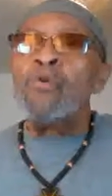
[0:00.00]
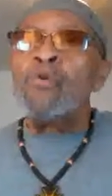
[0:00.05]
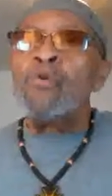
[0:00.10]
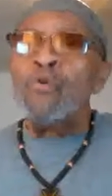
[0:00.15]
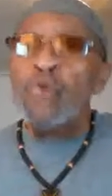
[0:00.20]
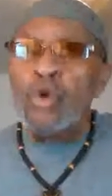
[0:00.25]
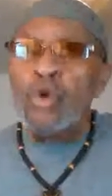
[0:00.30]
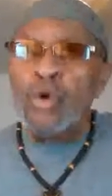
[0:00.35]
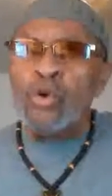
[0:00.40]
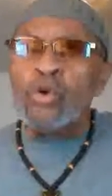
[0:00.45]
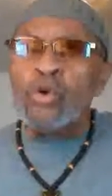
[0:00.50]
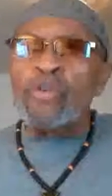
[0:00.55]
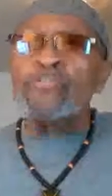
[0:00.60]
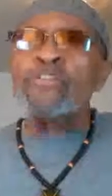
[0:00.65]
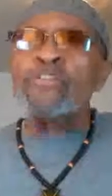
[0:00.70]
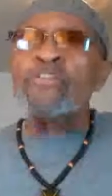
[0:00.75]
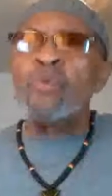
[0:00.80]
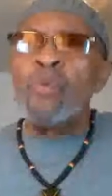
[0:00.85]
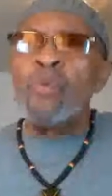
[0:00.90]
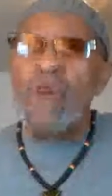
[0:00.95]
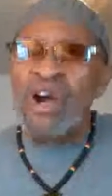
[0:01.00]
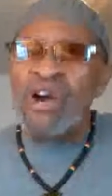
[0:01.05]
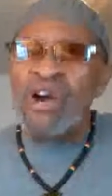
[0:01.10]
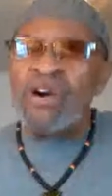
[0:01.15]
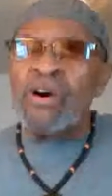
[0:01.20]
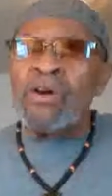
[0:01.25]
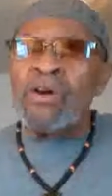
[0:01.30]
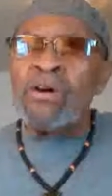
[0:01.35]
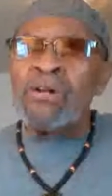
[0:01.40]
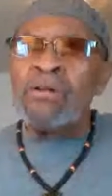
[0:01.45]
rulers of the
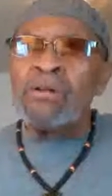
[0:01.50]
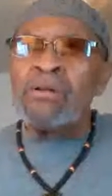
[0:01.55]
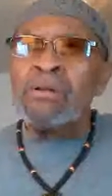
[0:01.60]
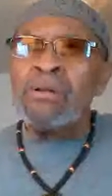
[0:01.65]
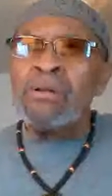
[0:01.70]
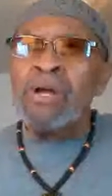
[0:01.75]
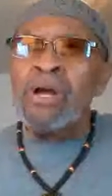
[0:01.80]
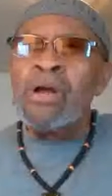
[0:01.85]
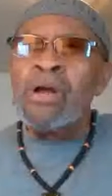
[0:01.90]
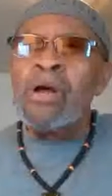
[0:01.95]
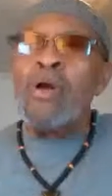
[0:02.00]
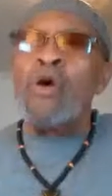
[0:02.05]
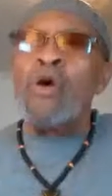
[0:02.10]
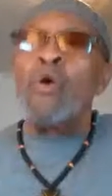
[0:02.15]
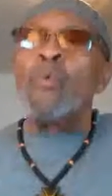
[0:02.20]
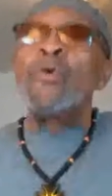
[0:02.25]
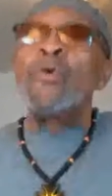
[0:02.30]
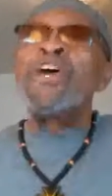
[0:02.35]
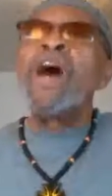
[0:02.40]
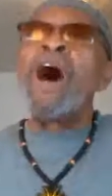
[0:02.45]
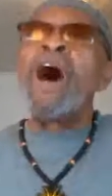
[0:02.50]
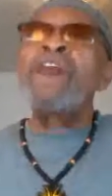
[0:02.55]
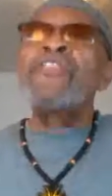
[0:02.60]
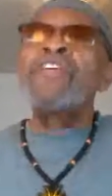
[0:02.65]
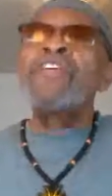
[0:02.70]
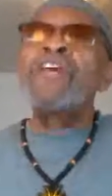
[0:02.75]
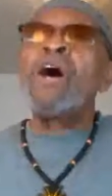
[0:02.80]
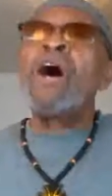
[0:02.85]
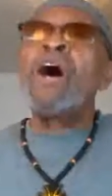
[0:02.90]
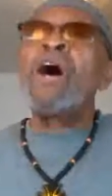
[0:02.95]
world. We are
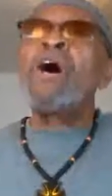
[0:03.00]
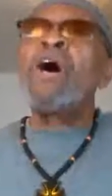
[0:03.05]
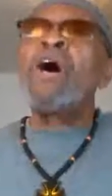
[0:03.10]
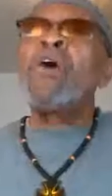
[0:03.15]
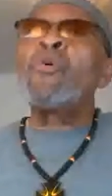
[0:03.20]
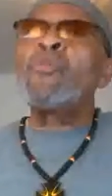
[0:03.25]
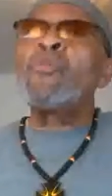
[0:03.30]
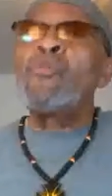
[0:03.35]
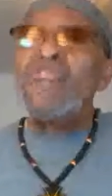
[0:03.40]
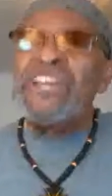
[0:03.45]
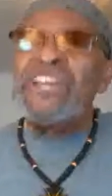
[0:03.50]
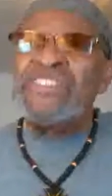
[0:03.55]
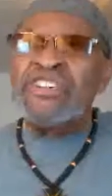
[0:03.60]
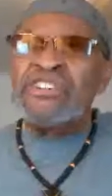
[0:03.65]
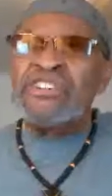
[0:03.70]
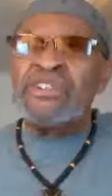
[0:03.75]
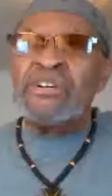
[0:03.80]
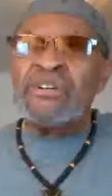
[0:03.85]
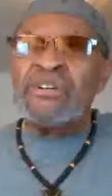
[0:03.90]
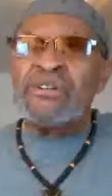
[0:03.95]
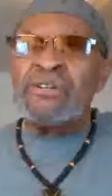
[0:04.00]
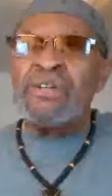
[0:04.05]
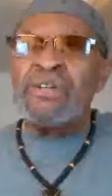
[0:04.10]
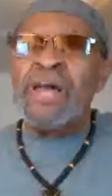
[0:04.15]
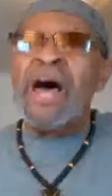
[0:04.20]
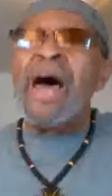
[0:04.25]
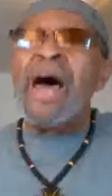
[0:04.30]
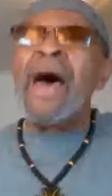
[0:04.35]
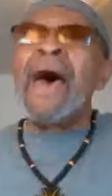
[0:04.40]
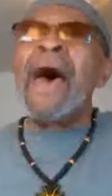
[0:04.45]
the original,
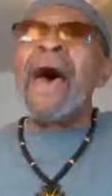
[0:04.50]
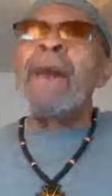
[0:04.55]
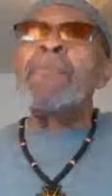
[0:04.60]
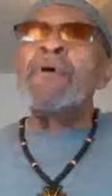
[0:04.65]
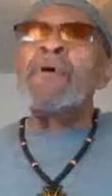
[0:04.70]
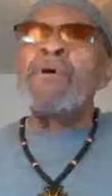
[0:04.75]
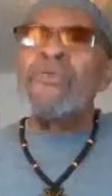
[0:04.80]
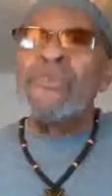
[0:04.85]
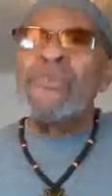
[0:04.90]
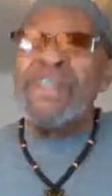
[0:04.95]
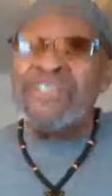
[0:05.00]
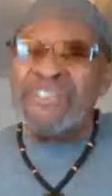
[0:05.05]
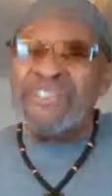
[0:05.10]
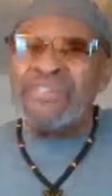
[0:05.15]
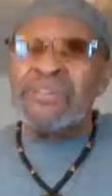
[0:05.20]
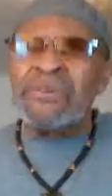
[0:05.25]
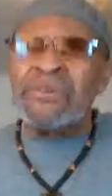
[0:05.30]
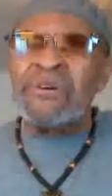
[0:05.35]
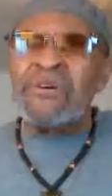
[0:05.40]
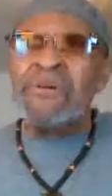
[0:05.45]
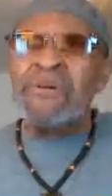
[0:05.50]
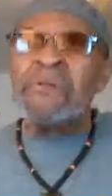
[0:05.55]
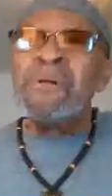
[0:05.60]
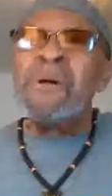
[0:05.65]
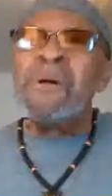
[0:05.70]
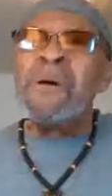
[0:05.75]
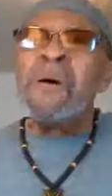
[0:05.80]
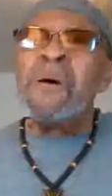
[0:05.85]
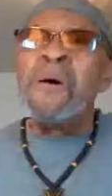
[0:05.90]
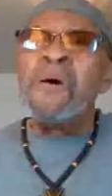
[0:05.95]
aboriginal
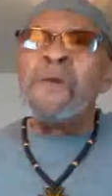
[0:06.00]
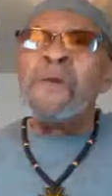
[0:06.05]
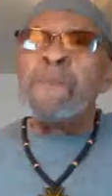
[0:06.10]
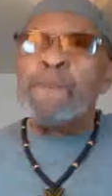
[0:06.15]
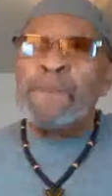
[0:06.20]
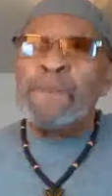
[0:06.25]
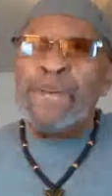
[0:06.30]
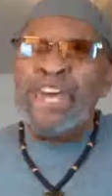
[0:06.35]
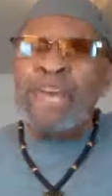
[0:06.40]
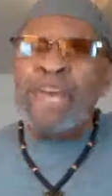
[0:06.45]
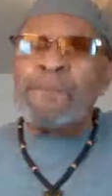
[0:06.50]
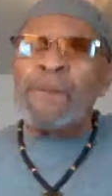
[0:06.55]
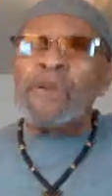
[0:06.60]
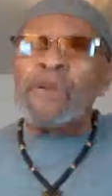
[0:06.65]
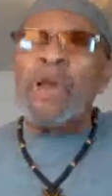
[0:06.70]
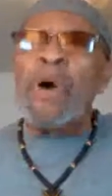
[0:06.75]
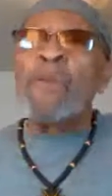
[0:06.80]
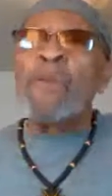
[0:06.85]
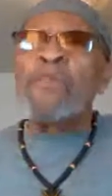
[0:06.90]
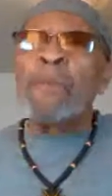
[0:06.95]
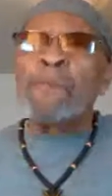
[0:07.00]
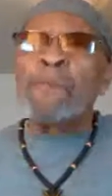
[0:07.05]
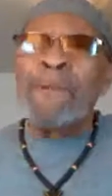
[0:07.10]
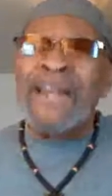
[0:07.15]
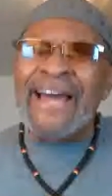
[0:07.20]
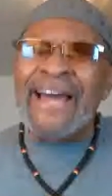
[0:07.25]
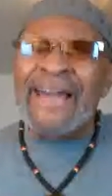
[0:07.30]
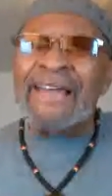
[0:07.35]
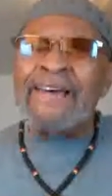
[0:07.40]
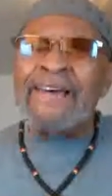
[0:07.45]
people on the
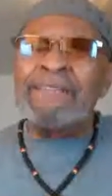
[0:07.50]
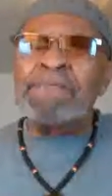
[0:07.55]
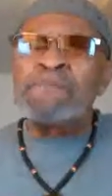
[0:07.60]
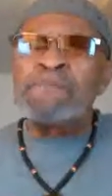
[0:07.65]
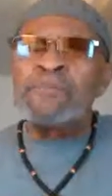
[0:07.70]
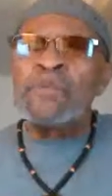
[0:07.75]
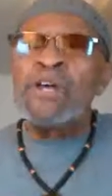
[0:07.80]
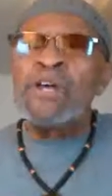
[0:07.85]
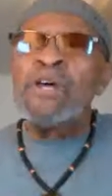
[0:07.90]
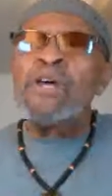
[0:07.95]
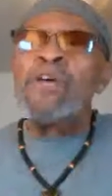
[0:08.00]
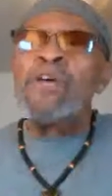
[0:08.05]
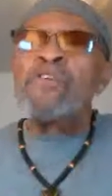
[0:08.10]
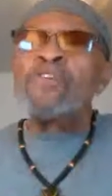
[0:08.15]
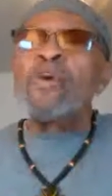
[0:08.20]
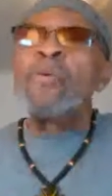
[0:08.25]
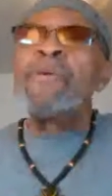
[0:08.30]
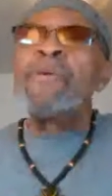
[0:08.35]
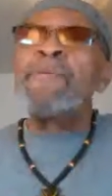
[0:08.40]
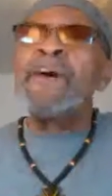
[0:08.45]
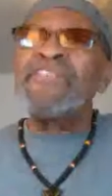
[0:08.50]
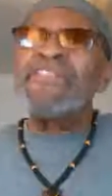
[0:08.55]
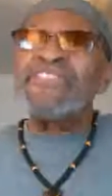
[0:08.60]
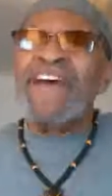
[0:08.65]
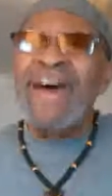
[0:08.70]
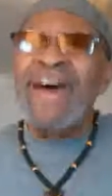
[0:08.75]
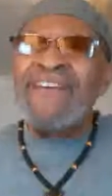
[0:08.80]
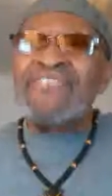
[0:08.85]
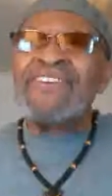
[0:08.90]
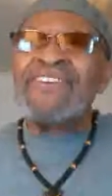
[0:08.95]
planet. So we
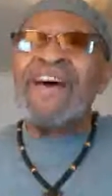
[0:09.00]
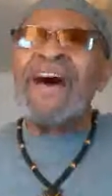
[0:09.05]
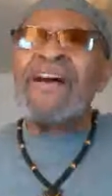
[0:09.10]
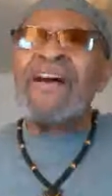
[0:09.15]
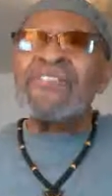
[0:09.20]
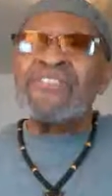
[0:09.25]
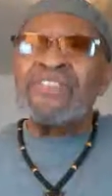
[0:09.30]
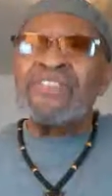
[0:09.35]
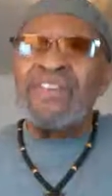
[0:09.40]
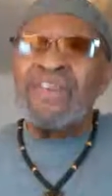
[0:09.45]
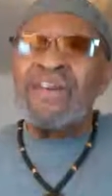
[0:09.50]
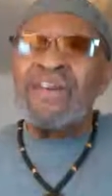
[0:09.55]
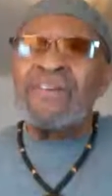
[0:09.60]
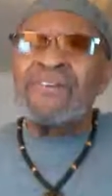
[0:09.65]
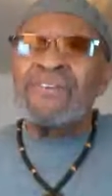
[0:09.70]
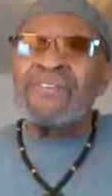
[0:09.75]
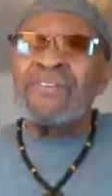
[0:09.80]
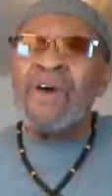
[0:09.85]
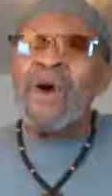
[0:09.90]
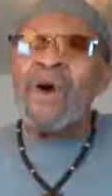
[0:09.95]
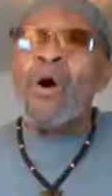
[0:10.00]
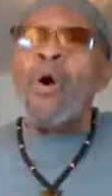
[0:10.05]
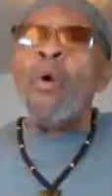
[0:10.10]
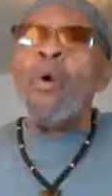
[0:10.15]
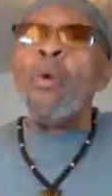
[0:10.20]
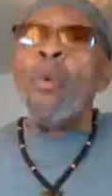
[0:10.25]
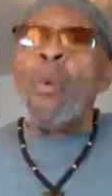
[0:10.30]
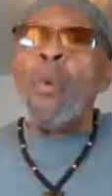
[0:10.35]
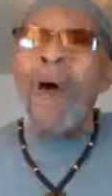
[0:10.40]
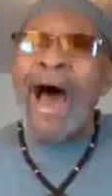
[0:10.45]
must ask ourselves,
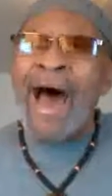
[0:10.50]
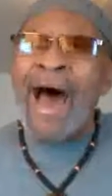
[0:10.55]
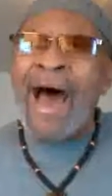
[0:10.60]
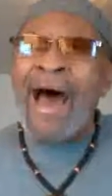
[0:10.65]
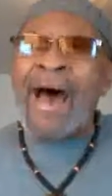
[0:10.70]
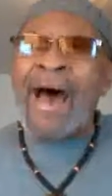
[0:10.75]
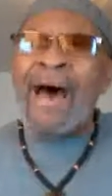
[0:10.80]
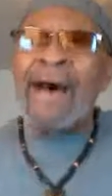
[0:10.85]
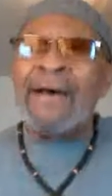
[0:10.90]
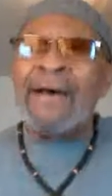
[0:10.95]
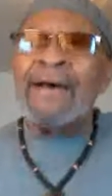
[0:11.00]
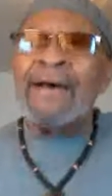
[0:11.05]
why